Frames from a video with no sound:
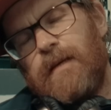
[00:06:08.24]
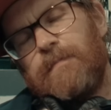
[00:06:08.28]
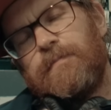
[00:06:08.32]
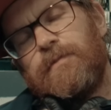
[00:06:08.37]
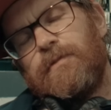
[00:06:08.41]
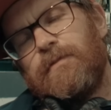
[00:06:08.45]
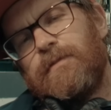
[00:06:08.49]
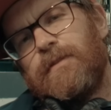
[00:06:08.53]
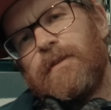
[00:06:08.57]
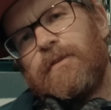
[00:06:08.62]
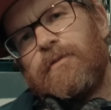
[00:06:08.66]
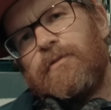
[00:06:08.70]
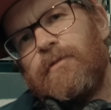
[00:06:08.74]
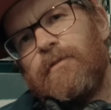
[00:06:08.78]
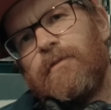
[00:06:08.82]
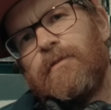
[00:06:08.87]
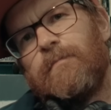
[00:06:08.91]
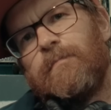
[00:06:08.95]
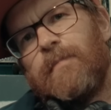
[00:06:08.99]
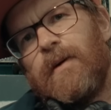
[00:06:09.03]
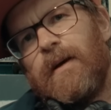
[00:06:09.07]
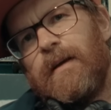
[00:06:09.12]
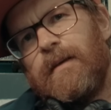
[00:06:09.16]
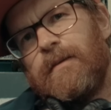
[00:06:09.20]
Keeps you
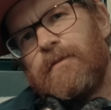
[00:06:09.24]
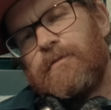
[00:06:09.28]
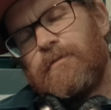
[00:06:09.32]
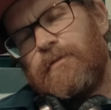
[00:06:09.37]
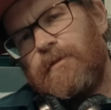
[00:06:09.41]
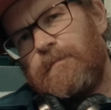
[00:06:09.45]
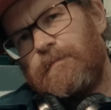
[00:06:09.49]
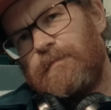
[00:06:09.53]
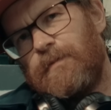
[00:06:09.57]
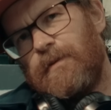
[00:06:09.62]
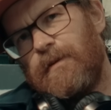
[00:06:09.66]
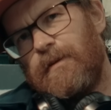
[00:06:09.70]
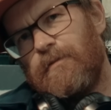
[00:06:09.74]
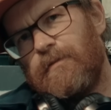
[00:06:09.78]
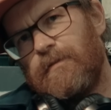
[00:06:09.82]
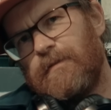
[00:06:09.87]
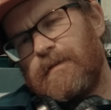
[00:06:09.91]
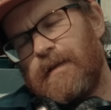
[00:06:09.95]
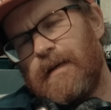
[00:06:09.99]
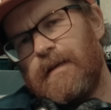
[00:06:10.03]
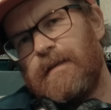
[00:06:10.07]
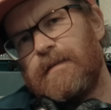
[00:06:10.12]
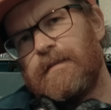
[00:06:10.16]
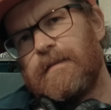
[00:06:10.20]
secure by encrypting your
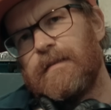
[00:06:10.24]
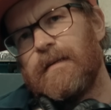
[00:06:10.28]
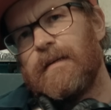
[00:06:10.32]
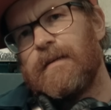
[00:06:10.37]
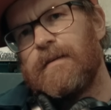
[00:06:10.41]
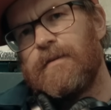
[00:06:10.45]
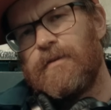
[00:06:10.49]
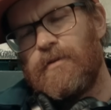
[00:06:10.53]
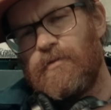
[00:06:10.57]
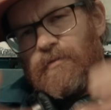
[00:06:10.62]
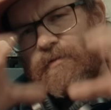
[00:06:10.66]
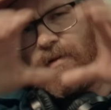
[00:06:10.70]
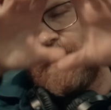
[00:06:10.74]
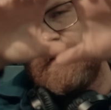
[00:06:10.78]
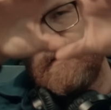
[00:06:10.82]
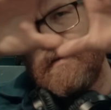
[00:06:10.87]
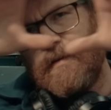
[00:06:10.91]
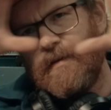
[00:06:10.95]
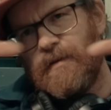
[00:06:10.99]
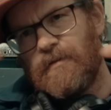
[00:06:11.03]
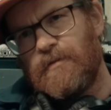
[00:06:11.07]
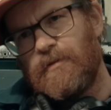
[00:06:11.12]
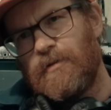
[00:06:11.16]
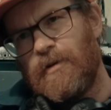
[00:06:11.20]
data,
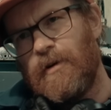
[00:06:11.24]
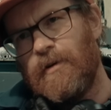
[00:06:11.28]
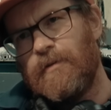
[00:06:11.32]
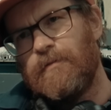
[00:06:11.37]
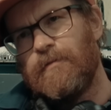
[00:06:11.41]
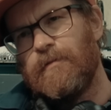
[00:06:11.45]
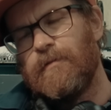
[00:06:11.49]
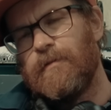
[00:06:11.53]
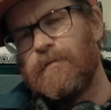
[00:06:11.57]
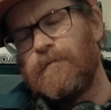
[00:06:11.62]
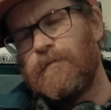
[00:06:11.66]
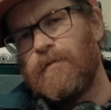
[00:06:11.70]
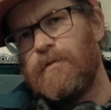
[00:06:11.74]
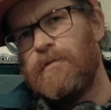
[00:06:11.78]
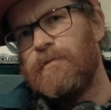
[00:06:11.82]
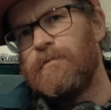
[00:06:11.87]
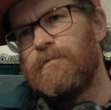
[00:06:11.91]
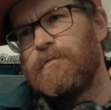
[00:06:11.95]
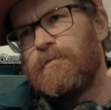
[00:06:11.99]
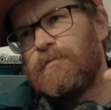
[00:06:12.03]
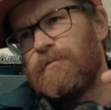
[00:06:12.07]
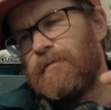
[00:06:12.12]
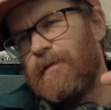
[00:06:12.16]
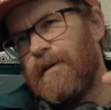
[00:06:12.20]
creating a tunnel for
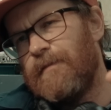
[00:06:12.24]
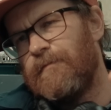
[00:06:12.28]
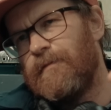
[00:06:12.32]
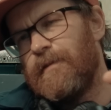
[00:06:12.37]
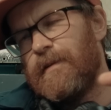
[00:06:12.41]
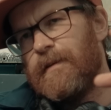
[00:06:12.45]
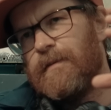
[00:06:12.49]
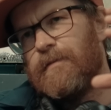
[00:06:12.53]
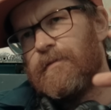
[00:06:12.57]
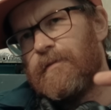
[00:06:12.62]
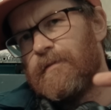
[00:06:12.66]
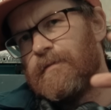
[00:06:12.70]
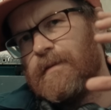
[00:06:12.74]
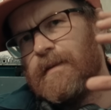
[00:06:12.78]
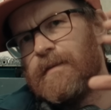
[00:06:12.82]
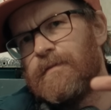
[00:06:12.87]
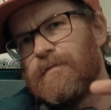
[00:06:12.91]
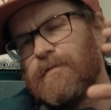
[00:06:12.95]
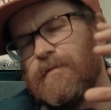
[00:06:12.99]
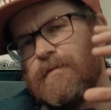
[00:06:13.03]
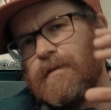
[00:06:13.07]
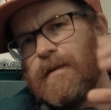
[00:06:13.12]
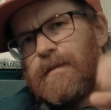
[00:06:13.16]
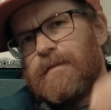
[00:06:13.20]
you to travel in on the
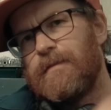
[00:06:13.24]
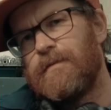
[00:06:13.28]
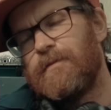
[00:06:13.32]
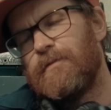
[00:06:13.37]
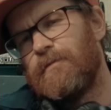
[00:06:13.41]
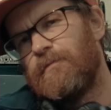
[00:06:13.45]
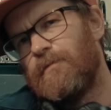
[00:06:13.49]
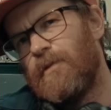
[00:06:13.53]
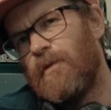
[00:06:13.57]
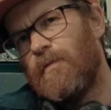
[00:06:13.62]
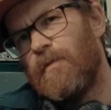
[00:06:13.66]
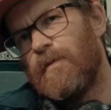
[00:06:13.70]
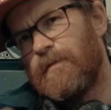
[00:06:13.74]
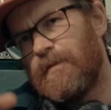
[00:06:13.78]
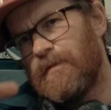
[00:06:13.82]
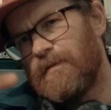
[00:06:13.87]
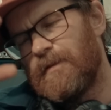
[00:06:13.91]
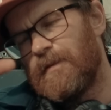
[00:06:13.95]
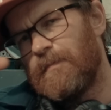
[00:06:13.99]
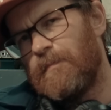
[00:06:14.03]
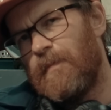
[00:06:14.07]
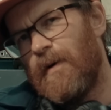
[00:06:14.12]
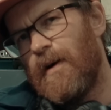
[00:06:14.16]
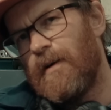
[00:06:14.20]
internet so no one
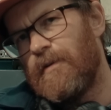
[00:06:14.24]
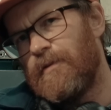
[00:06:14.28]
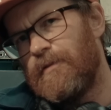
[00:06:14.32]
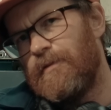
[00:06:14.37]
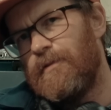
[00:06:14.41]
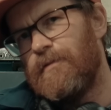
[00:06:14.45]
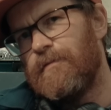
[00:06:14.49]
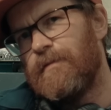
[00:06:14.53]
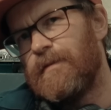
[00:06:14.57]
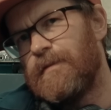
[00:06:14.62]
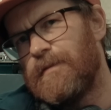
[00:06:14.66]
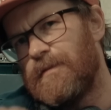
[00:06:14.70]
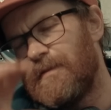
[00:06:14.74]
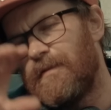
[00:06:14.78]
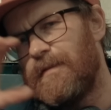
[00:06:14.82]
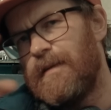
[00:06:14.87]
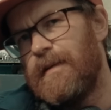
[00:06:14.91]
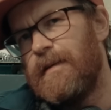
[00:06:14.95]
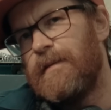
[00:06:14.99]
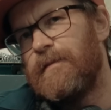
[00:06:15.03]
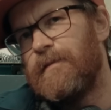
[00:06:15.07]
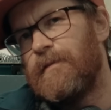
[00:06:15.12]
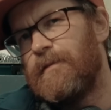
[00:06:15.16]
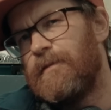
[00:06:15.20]
can spy on you and
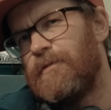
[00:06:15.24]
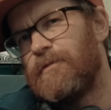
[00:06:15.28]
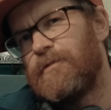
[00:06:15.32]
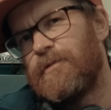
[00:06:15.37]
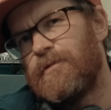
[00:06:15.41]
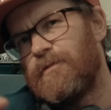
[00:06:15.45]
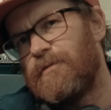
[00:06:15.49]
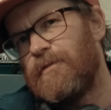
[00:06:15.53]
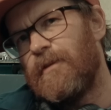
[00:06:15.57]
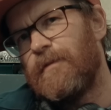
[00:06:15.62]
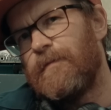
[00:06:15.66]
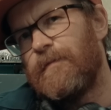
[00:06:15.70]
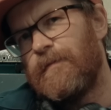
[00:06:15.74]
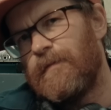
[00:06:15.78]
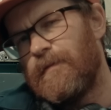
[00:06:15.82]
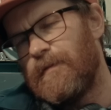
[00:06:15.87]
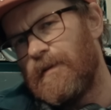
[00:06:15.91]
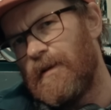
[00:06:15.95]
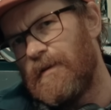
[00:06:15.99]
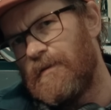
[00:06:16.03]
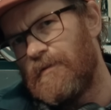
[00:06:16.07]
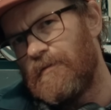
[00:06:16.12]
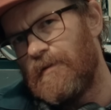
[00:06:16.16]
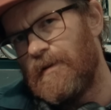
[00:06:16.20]
steal your
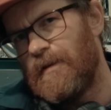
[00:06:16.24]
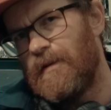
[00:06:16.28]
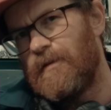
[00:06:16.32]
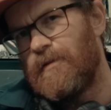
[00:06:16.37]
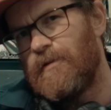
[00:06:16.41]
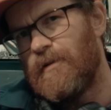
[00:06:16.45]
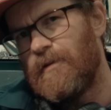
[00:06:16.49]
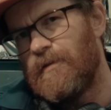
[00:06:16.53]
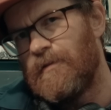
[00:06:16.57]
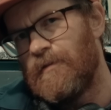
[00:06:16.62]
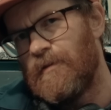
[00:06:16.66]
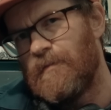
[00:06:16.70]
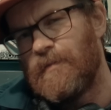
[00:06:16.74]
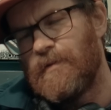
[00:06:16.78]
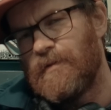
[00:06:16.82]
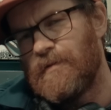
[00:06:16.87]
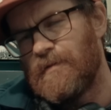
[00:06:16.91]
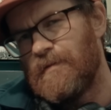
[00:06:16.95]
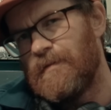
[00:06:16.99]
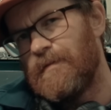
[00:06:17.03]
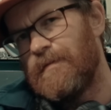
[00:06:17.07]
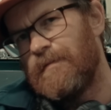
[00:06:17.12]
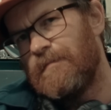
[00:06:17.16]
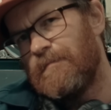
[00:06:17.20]
stuff, like credit card
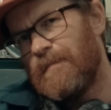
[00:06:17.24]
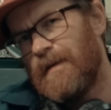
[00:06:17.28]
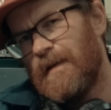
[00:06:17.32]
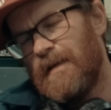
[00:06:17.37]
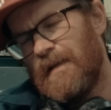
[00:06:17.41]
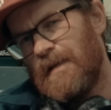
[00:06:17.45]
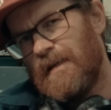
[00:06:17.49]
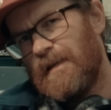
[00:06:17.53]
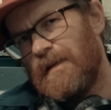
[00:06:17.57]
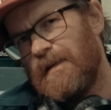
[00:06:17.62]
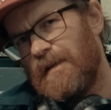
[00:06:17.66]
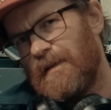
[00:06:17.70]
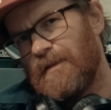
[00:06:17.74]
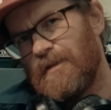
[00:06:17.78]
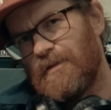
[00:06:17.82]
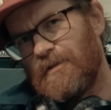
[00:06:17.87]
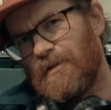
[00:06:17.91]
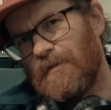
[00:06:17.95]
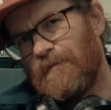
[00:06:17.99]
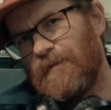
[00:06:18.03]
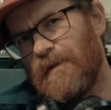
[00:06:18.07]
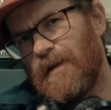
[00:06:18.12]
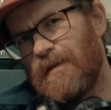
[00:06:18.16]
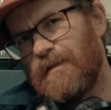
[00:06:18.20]
numbers and
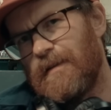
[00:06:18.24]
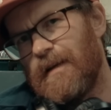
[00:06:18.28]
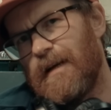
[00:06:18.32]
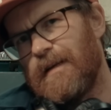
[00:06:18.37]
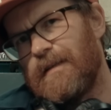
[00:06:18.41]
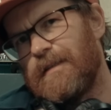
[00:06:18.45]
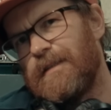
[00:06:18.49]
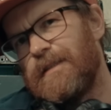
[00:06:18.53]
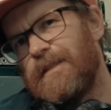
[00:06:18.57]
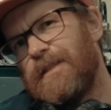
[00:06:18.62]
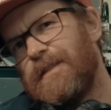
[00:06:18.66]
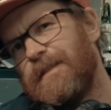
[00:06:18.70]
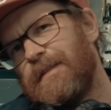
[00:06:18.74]
stuff like that.